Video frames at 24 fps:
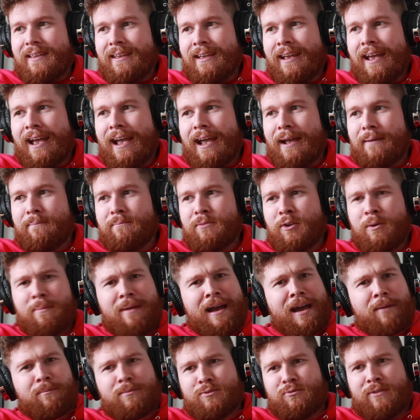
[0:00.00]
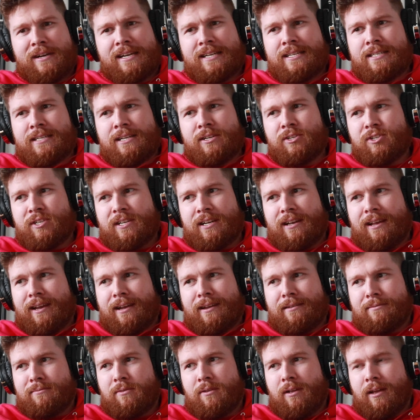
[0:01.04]
Um, your man was really stingy, like
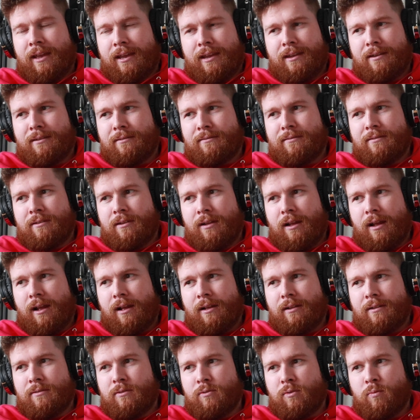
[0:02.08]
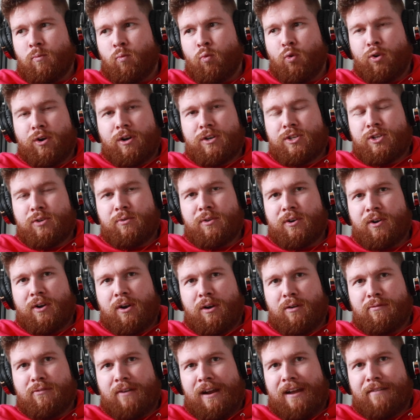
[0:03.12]
like one or two euro
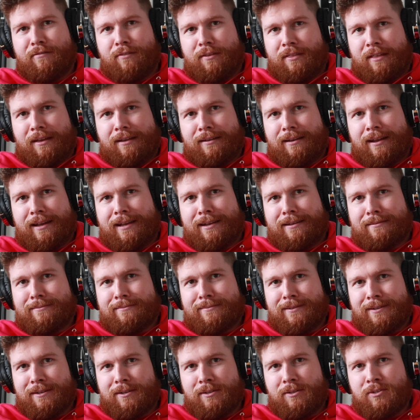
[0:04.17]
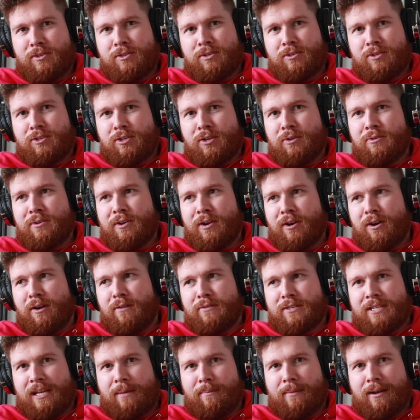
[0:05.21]
for everything, like oh. two euro for
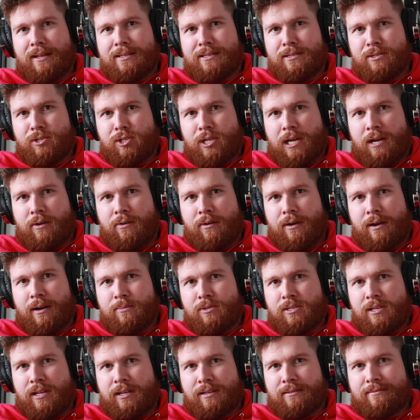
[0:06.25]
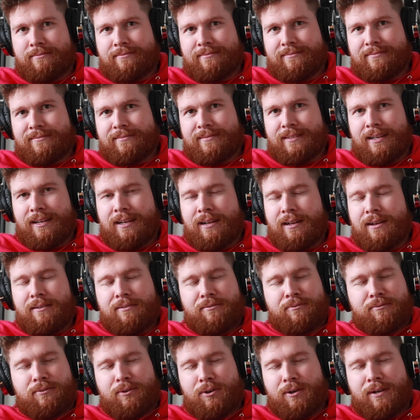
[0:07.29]
ten minutes in the shower, and I'm just like,
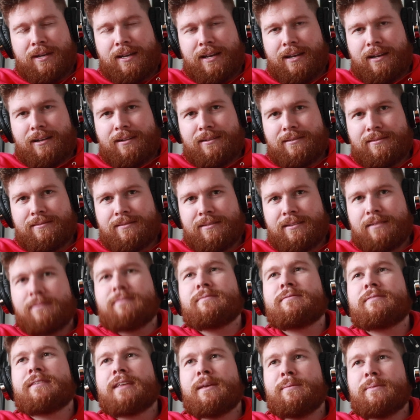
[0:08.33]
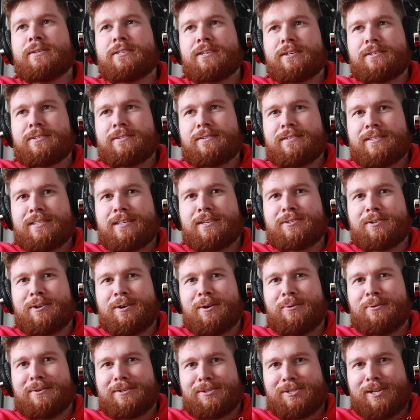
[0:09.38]
fucking hell, give me six six euro
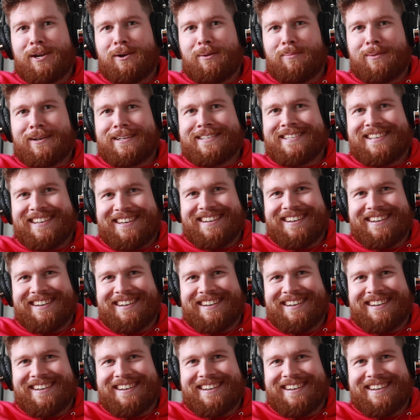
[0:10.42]
worth of shower, please.